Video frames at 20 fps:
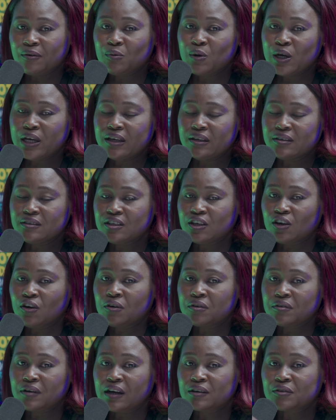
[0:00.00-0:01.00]
way they
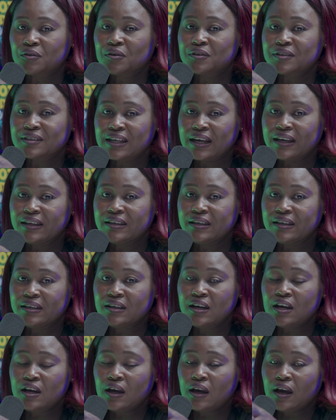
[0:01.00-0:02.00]
on ground consigning
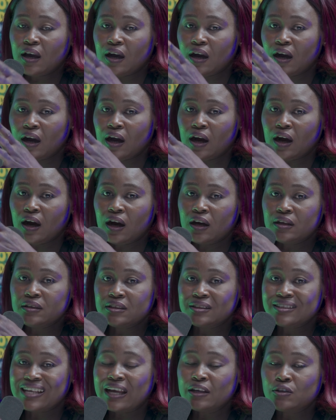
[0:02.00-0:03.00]
the
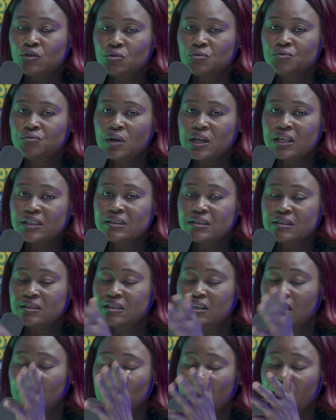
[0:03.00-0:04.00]
title race. The
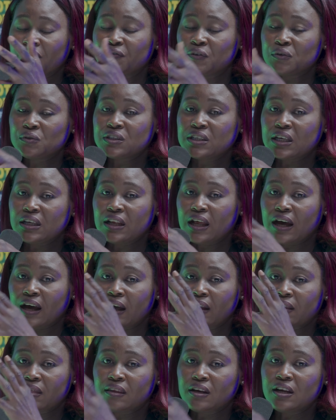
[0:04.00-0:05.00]
share una feel say
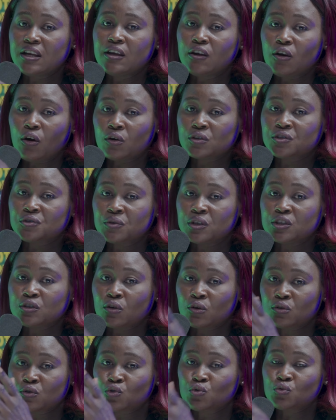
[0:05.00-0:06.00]
na 3 horse race
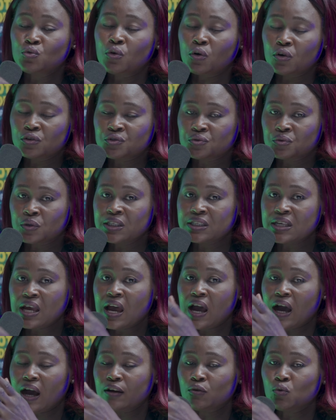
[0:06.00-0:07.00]
or 2 horse race,
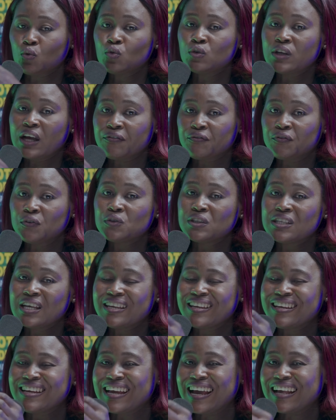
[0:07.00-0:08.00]
and who na feel say
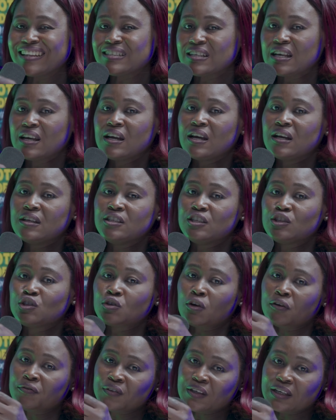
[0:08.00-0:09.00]
get the
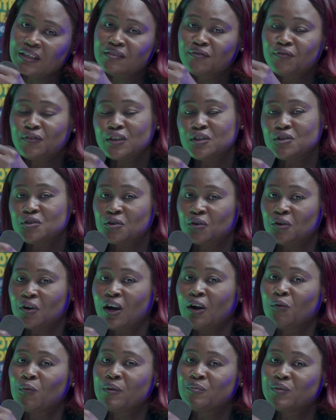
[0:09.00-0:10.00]
softest fixture
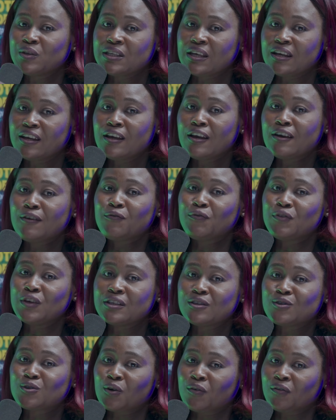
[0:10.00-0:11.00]
where we say
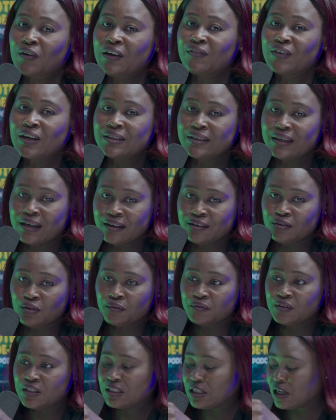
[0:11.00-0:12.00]
fit survive at the end
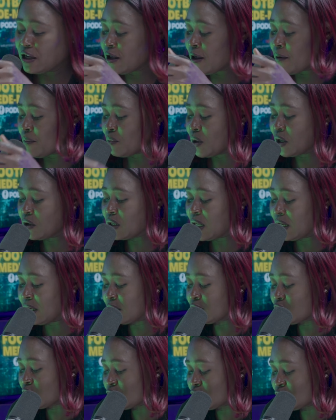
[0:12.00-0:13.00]
of the day. Make una
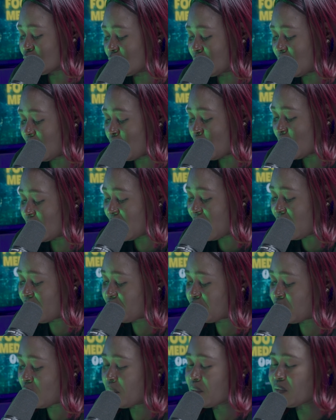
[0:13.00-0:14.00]
let us know that one. And
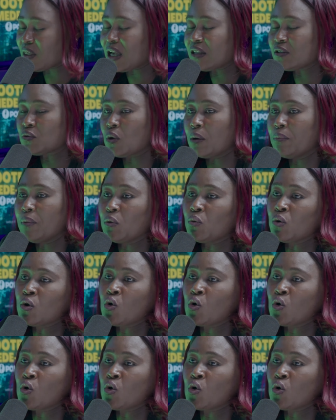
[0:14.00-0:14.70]
from that one, make we